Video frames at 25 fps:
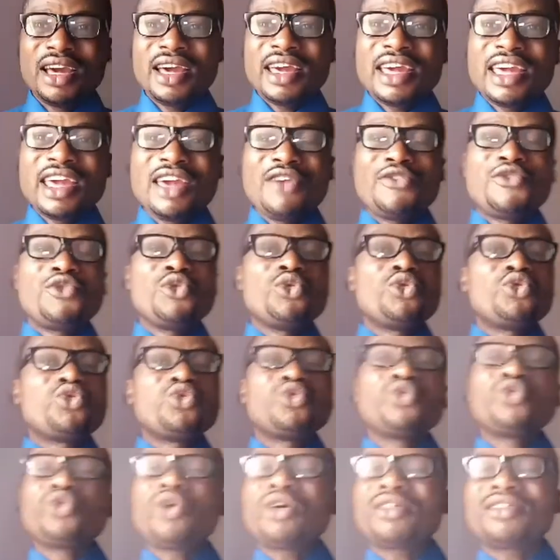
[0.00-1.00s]
If you do
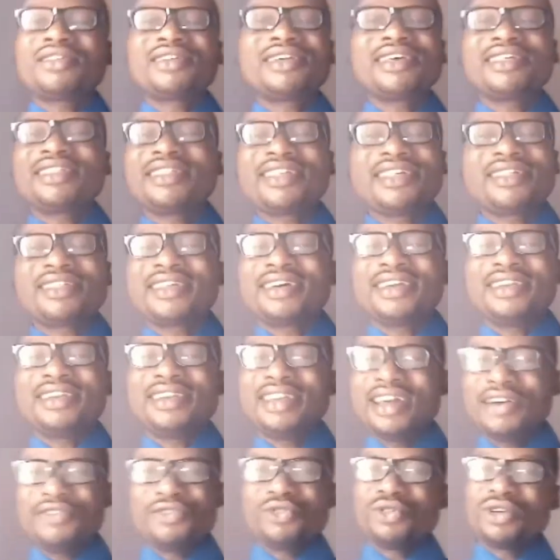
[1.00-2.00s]
not resist the
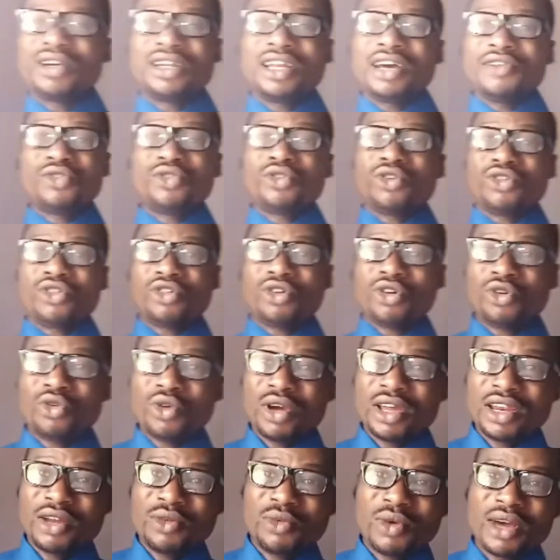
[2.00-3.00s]
devil does not go
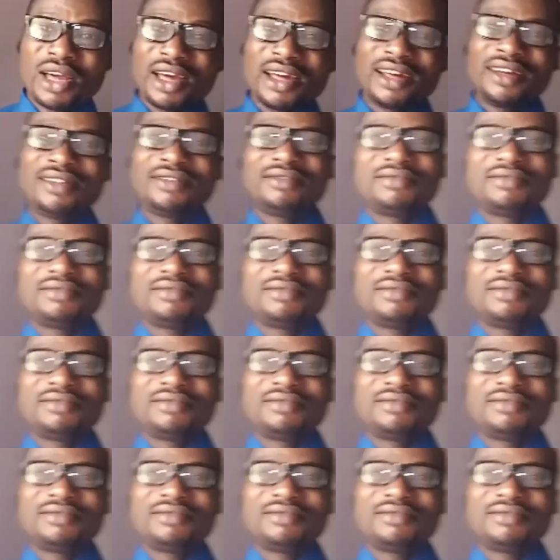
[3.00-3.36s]
anywhere.